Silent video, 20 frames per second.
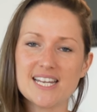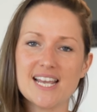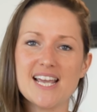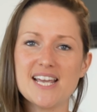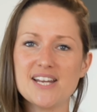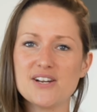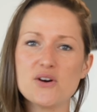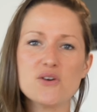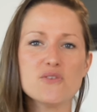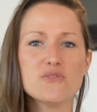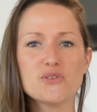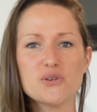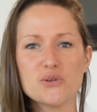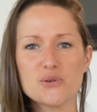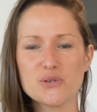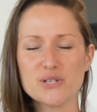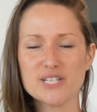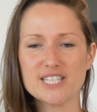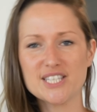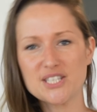And of
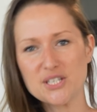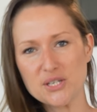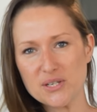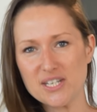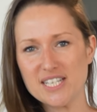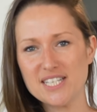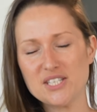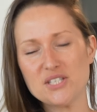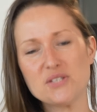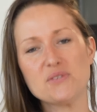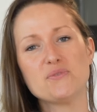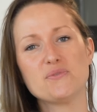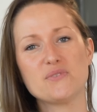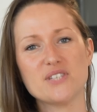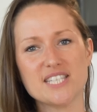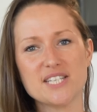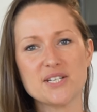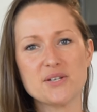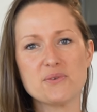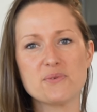course, tune in to
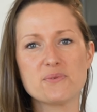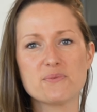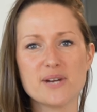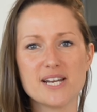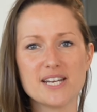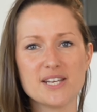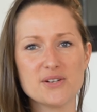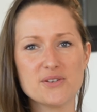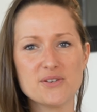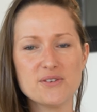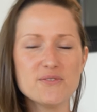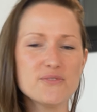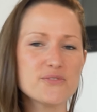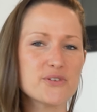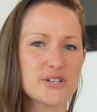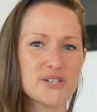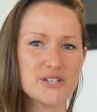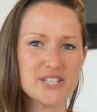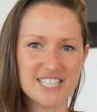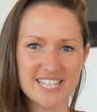Physical Radio for your